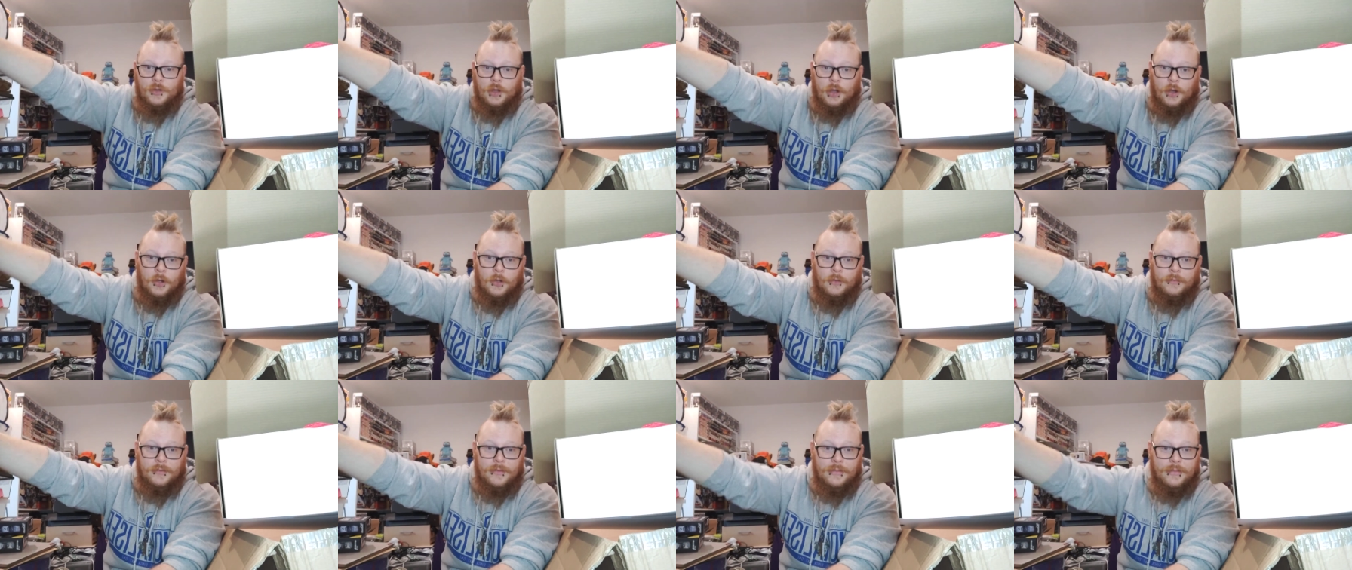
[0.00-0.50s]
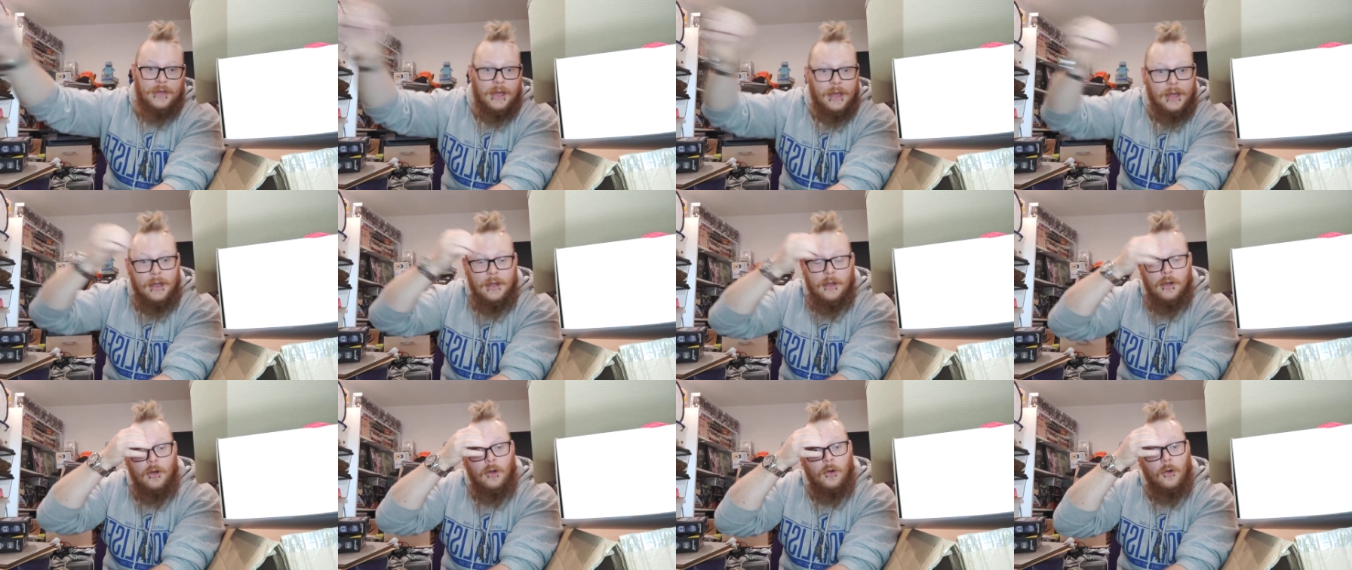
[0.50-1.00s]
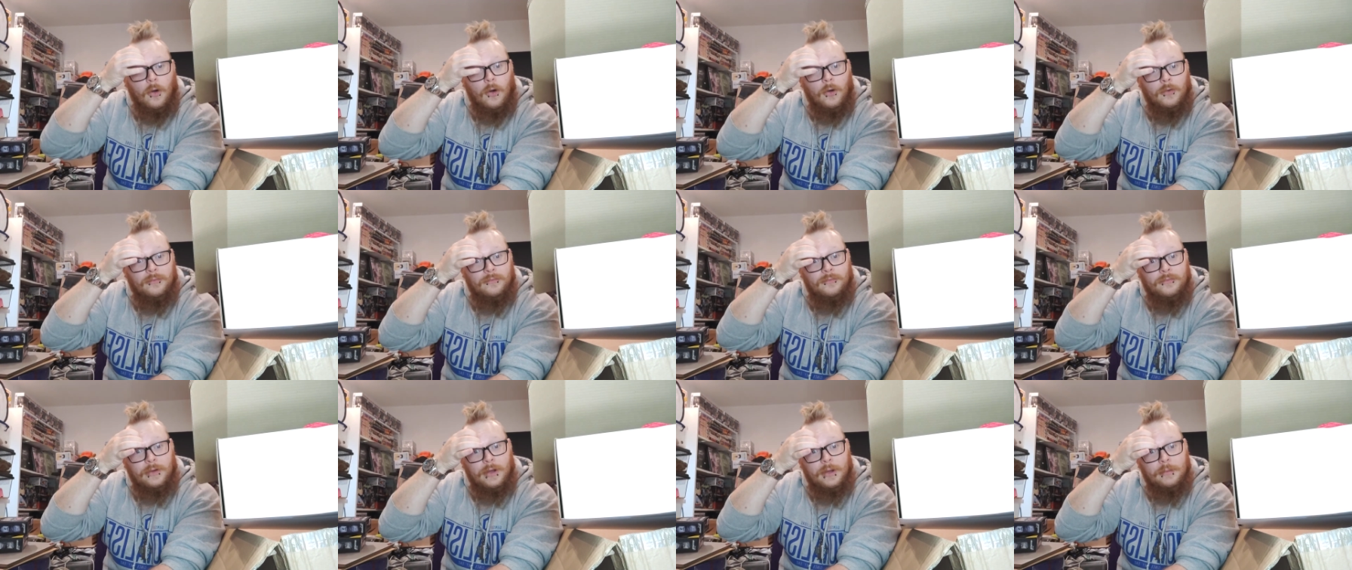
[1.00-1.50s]
over there
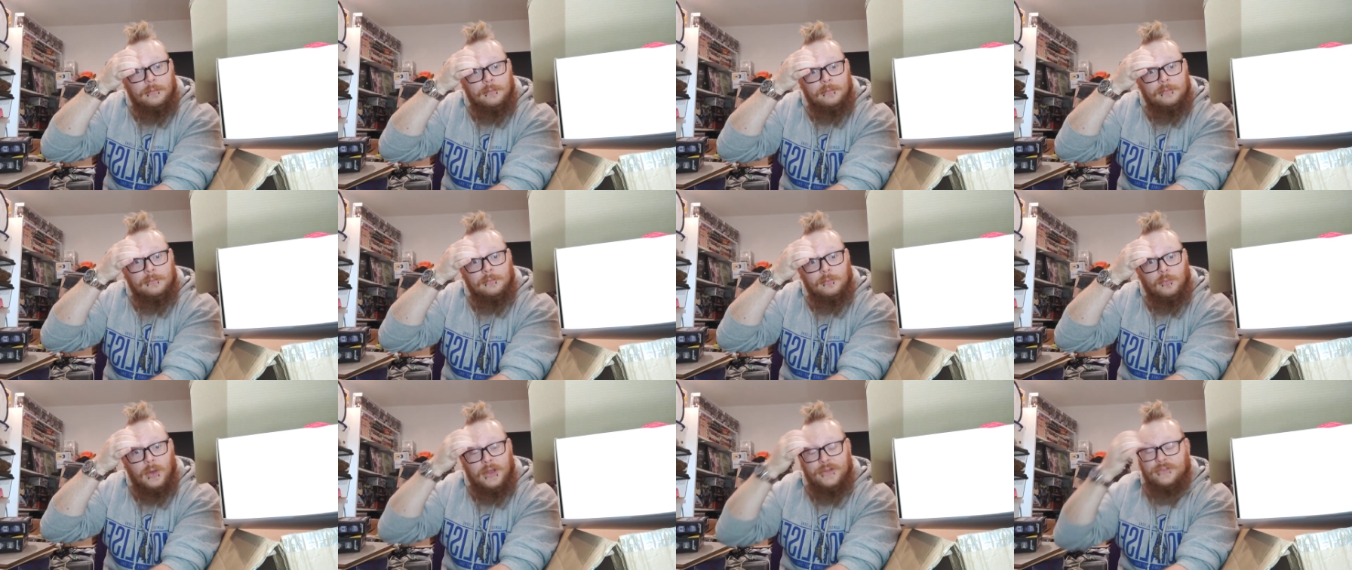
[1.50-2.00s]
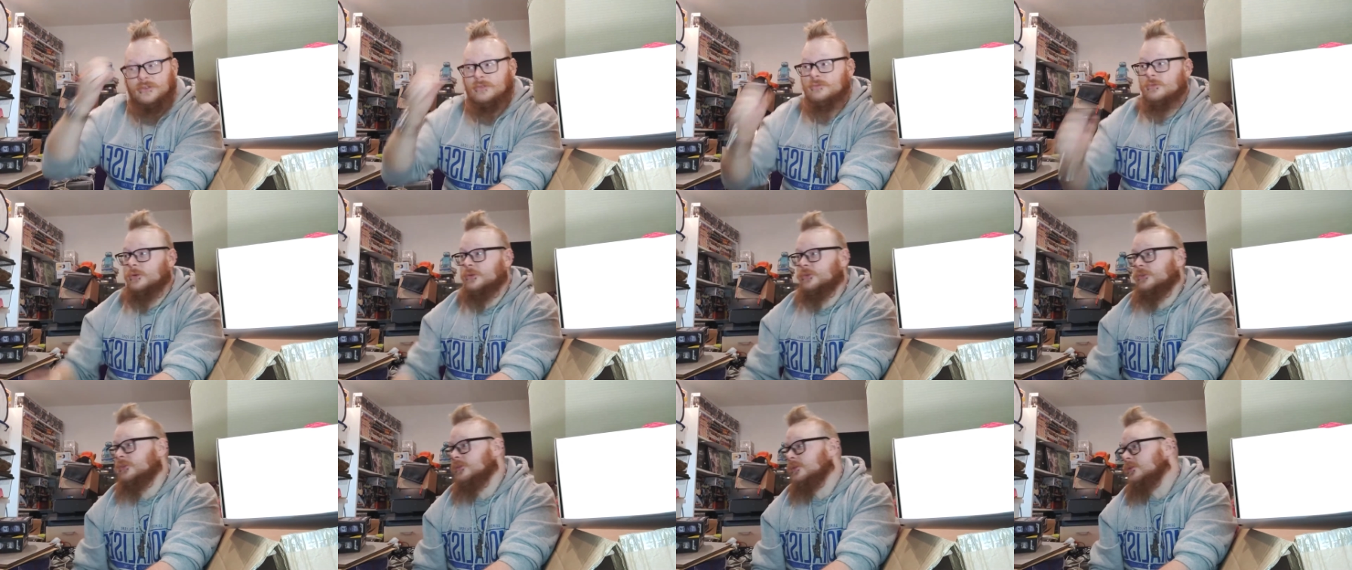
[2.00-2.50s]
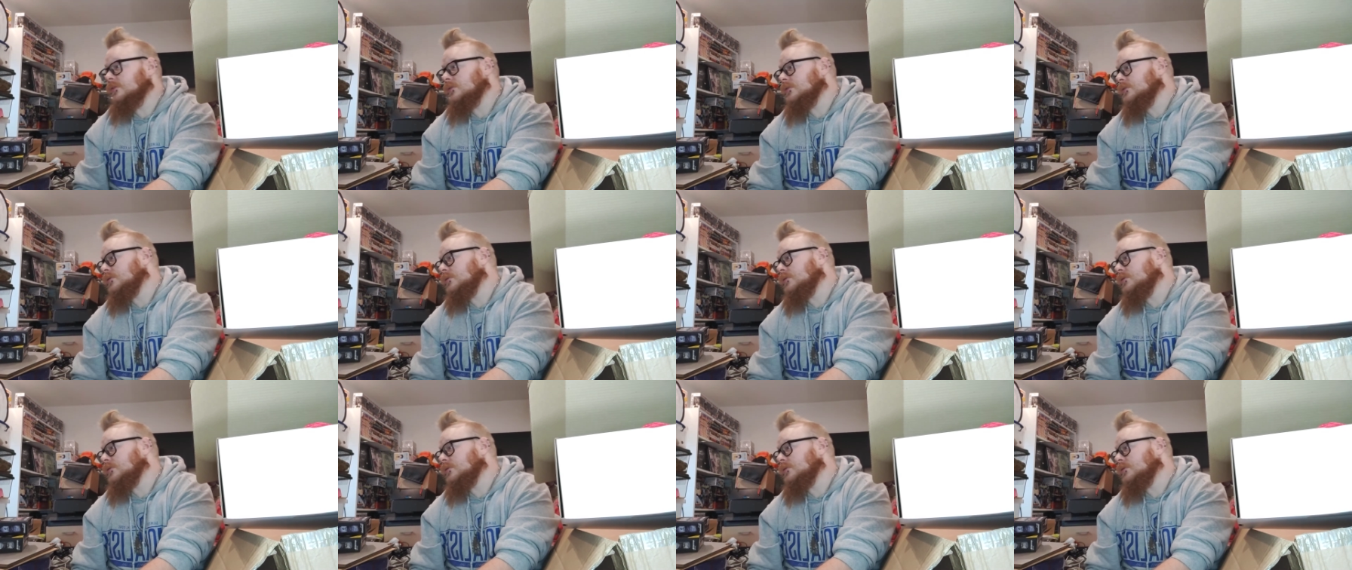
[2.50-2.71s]
of Westeros.